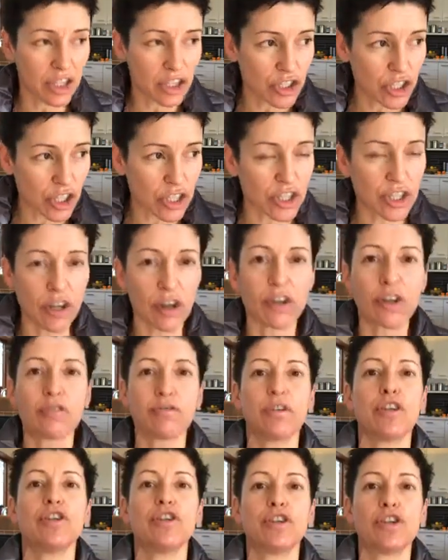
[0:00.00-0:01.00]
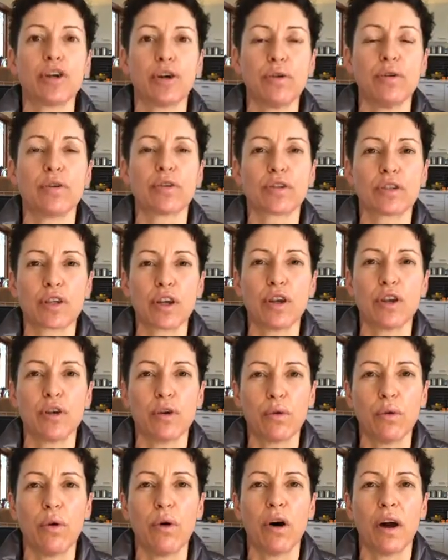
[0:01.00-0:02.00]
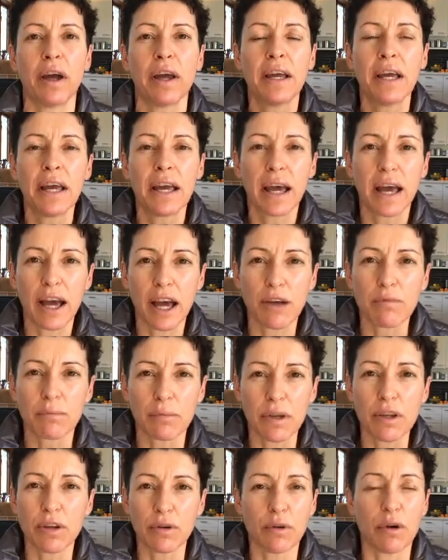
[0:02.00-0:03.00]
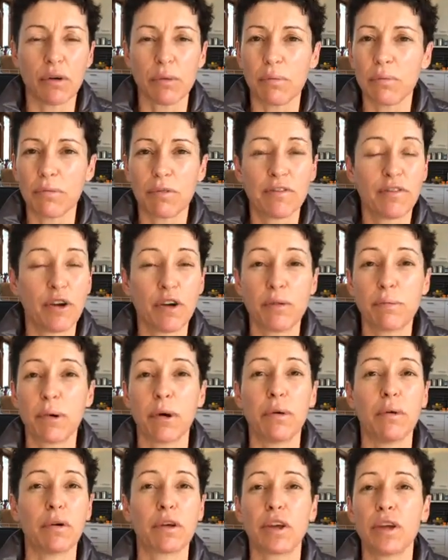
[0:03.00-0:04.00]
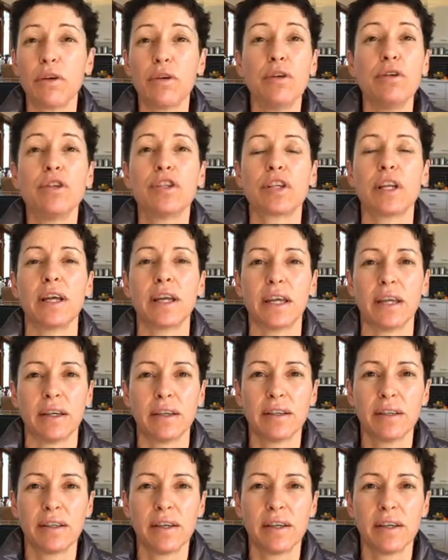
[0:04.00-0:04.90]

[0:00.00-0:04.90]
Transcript: just going to reduce your food bill hugely.